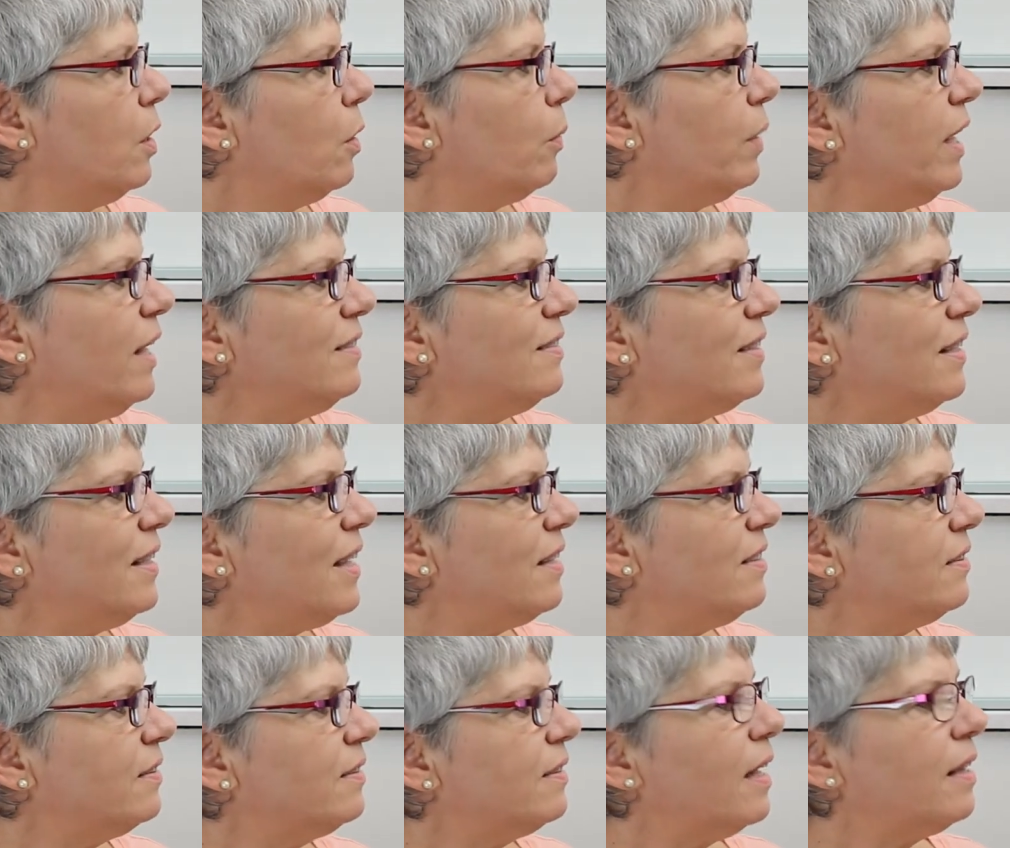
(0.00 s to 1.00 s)
When I say I
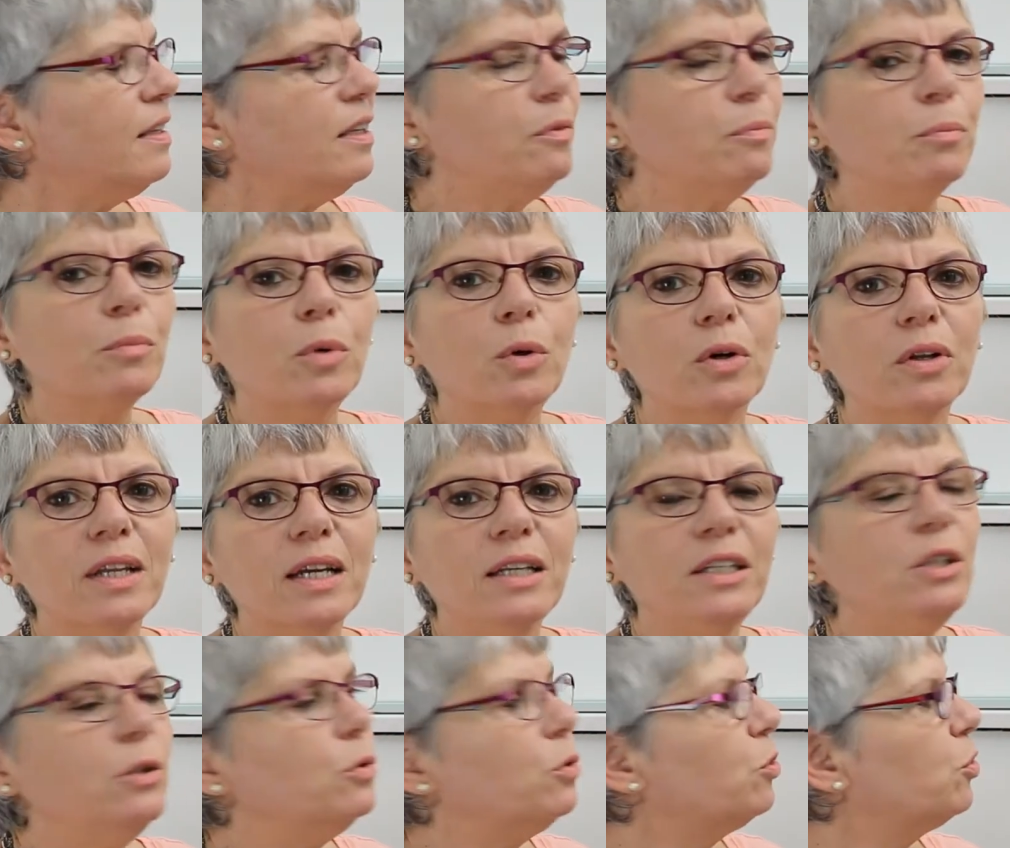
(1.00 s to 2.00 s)
studied more
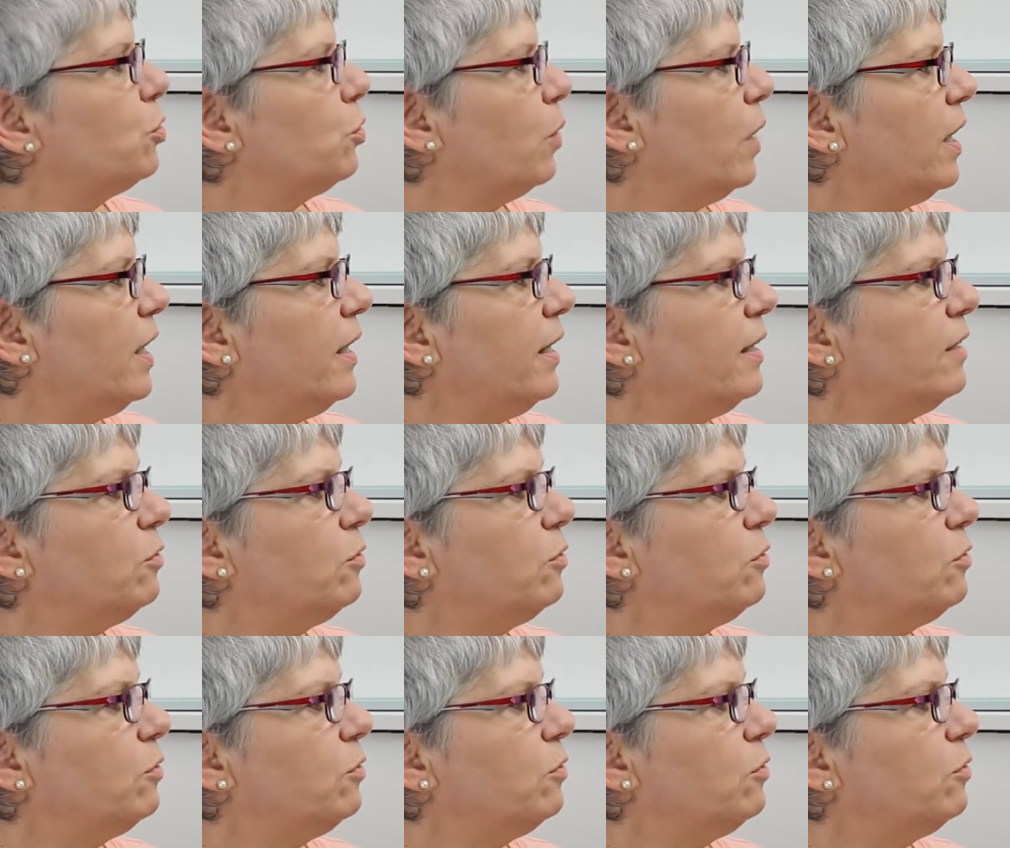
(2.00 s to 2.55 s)
than usual,